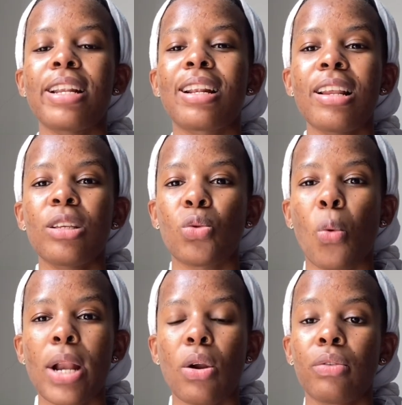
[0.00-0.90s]
at least
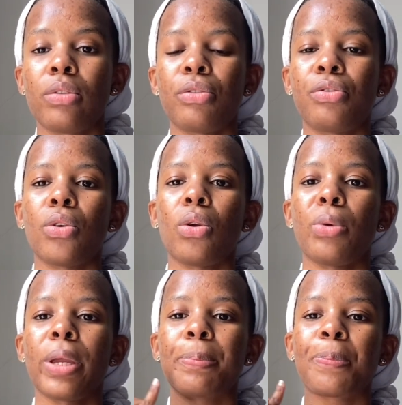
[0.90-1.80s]
one of the
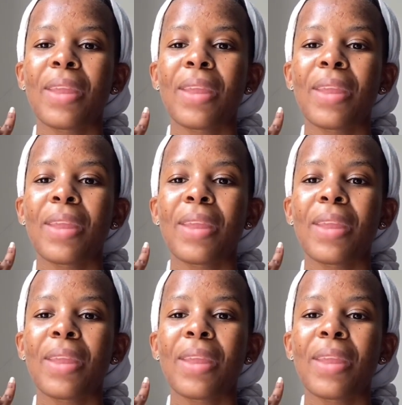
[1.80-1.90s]
following: